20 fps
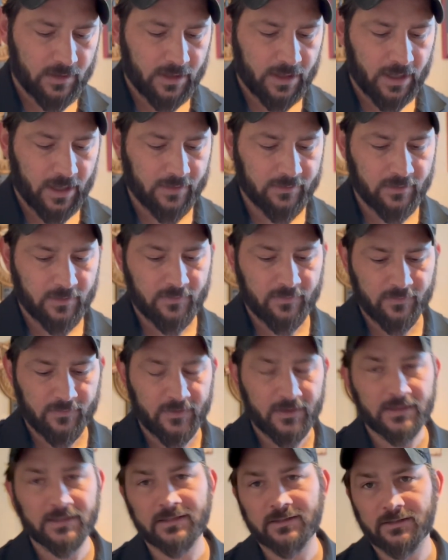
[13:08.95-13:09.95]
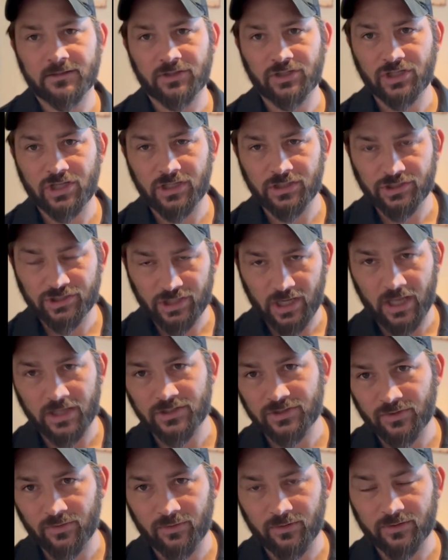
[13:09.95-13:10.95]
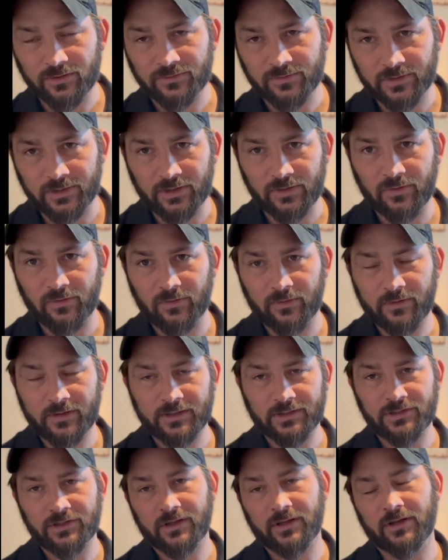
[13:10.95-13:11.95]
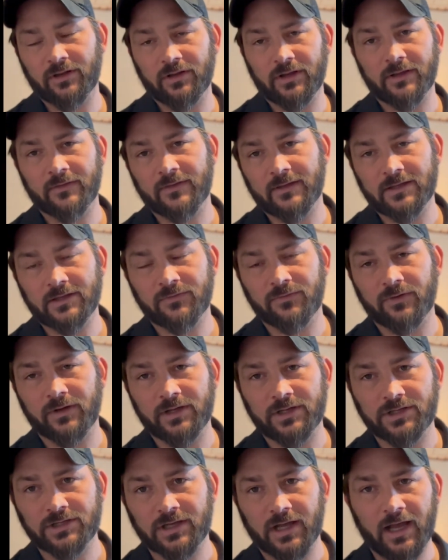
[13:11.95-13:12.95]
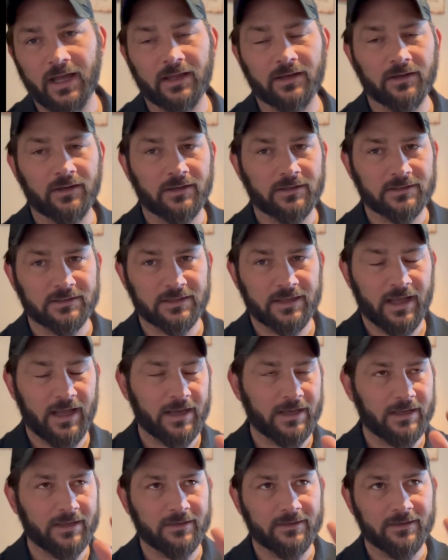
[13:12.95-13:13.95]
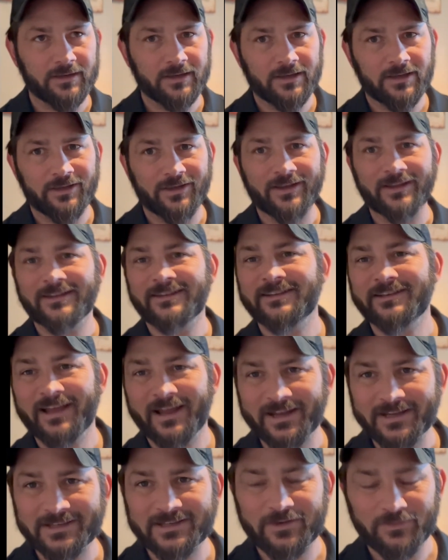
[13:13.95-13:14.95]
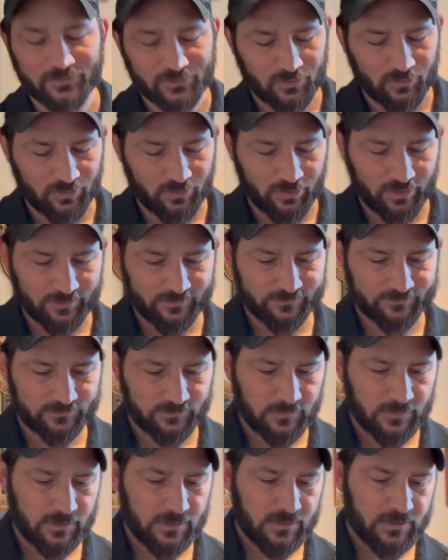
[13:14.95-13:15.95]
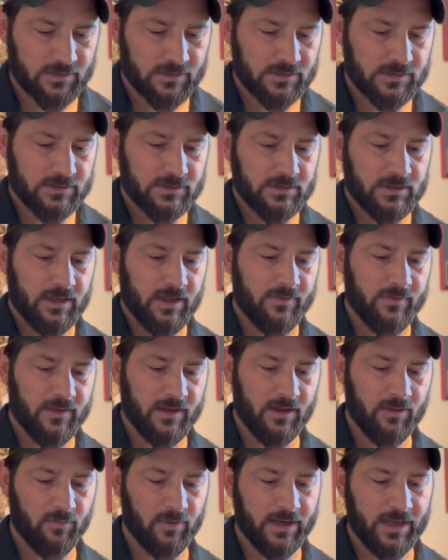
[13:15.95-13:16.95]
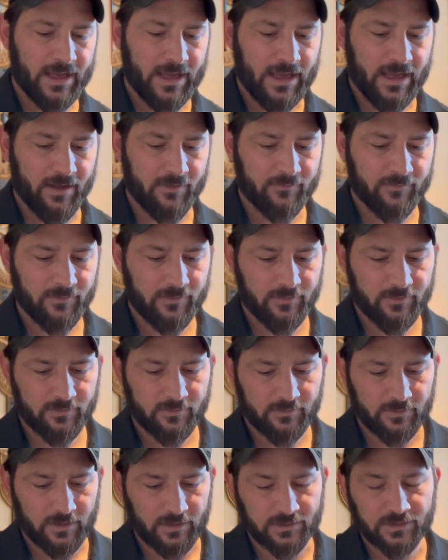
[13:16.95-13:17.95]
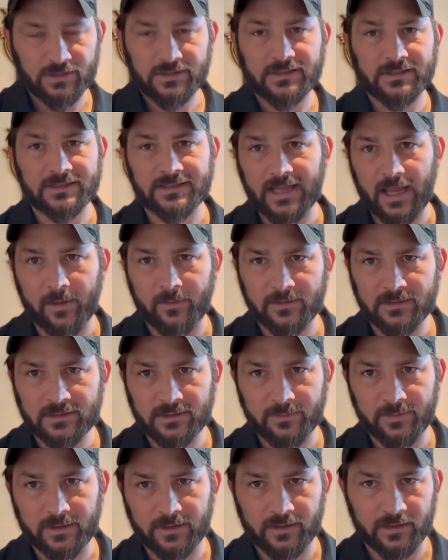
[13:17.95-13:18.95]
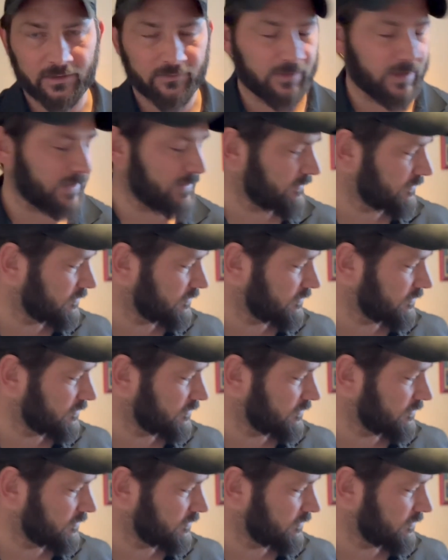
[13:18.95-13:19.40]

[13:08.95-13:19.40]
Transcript: And then this shot score is really cool because you can look at this for each shot and you can kind of see what's going on. And then we have just the stability, right?